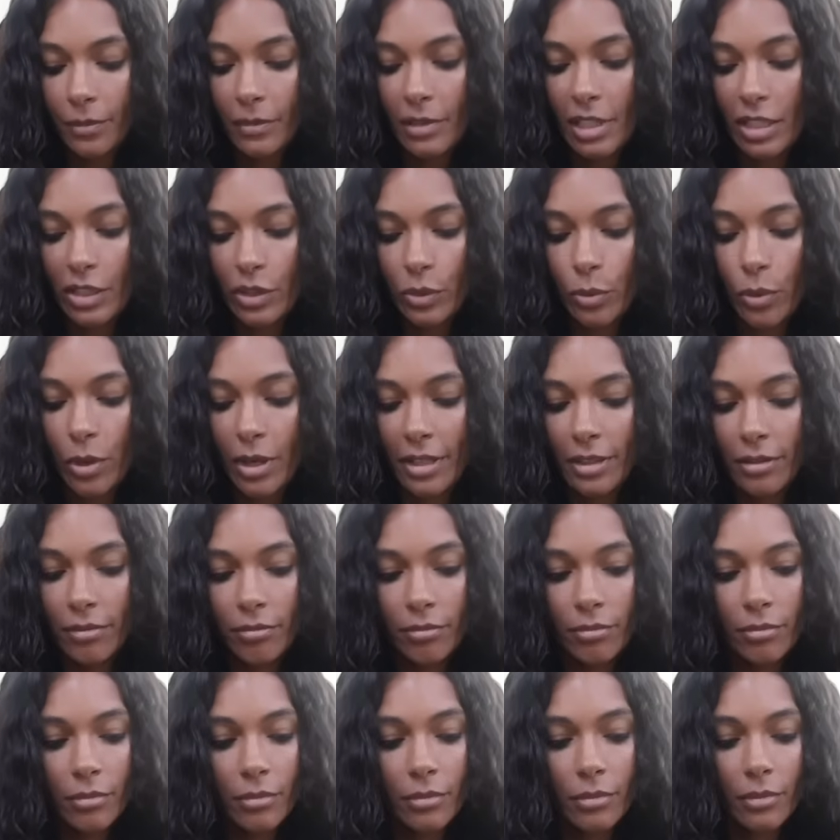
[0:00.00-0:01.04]
This
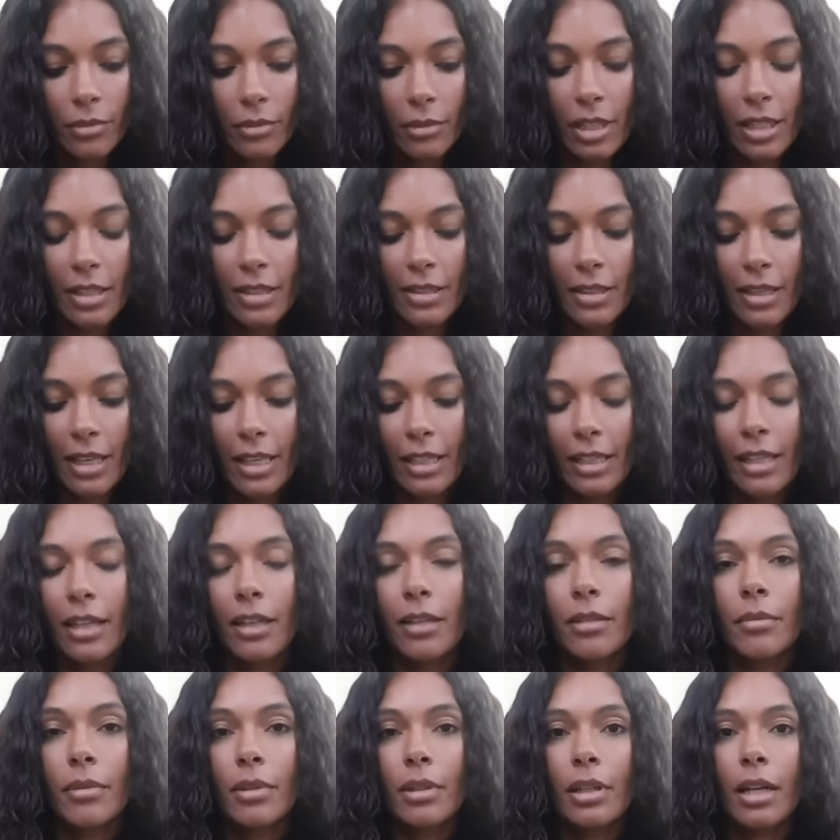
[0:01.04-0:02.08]
one is like,
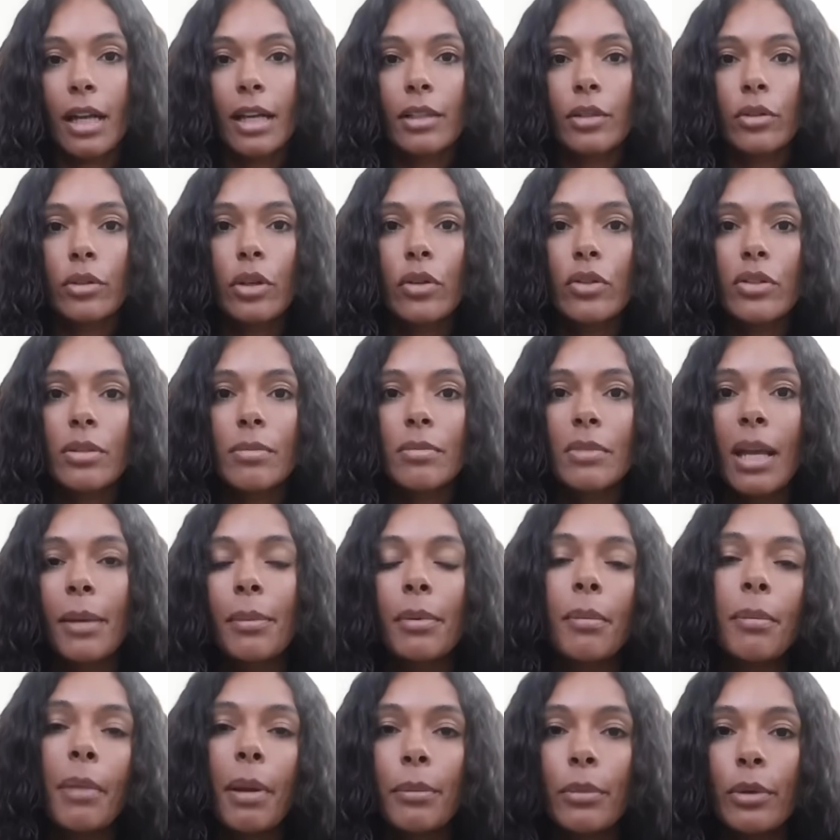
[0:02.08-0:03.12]
I don't know, some
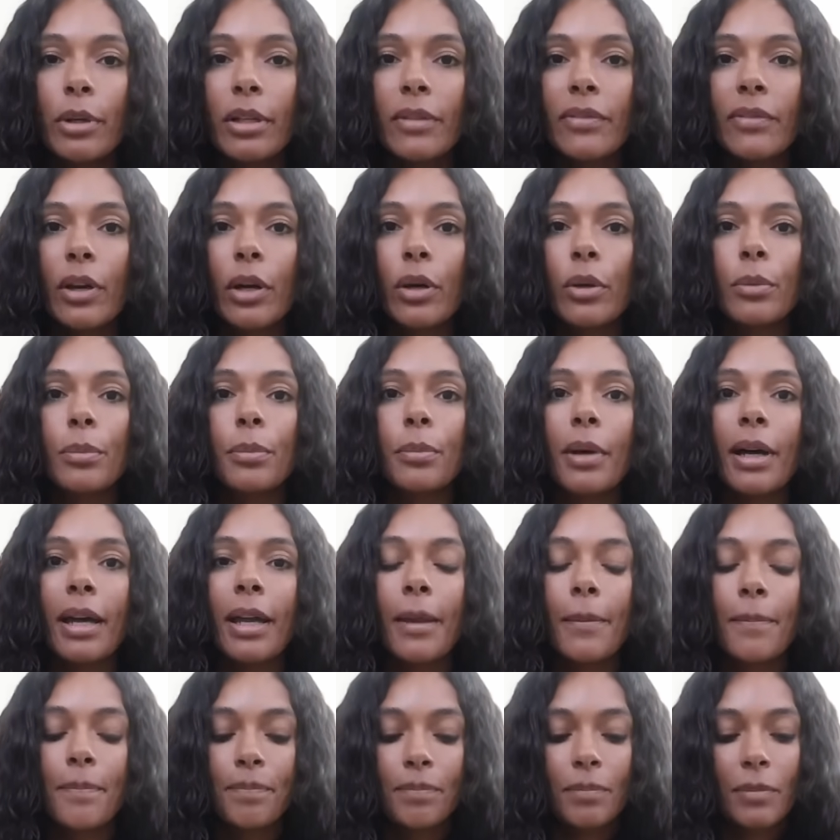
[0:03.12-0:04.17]
type of memory foam,
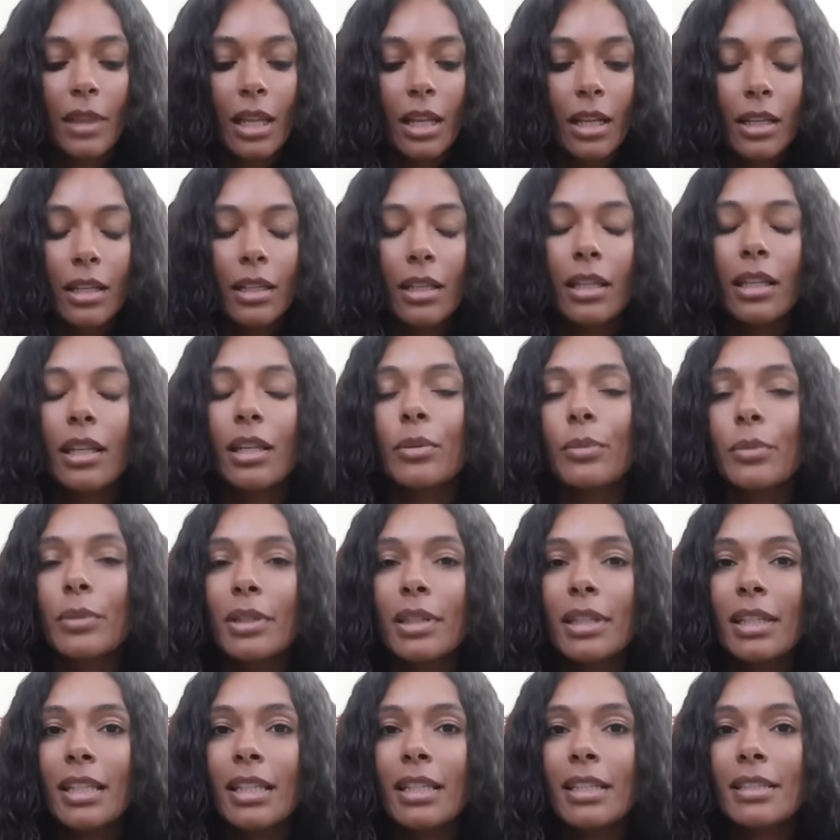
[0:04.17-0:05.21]
but it
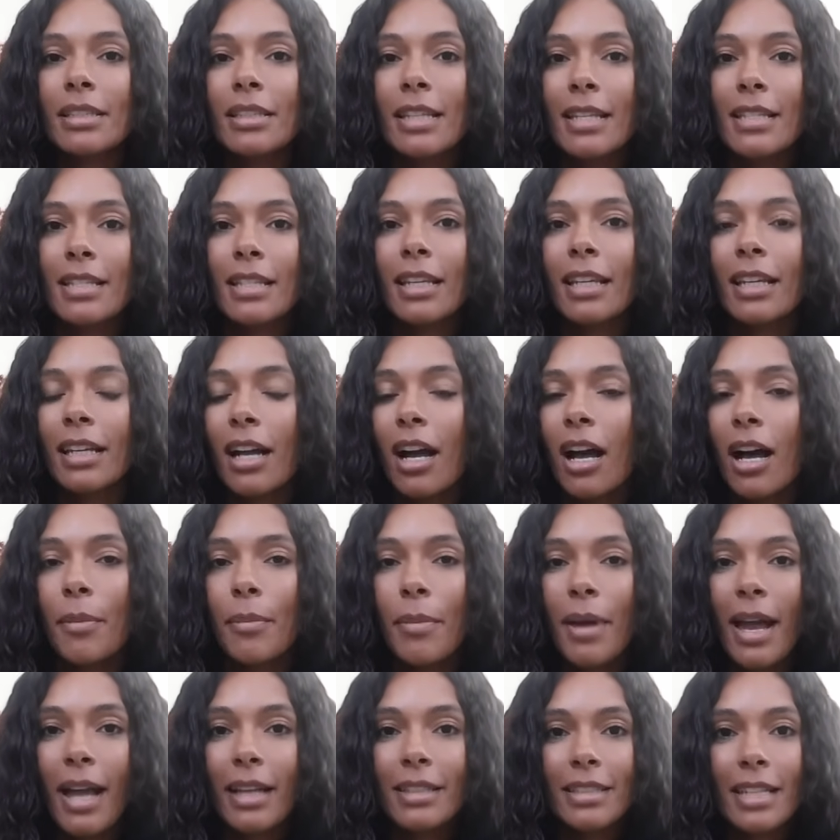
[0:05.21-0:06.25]
really doesn't
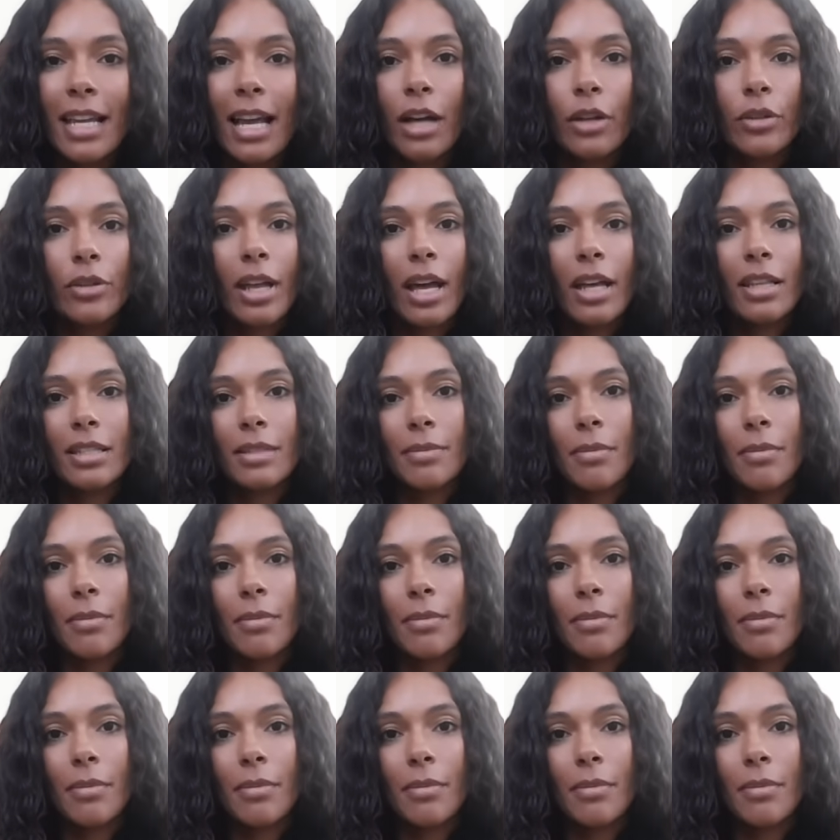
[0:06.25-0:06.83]
compact down that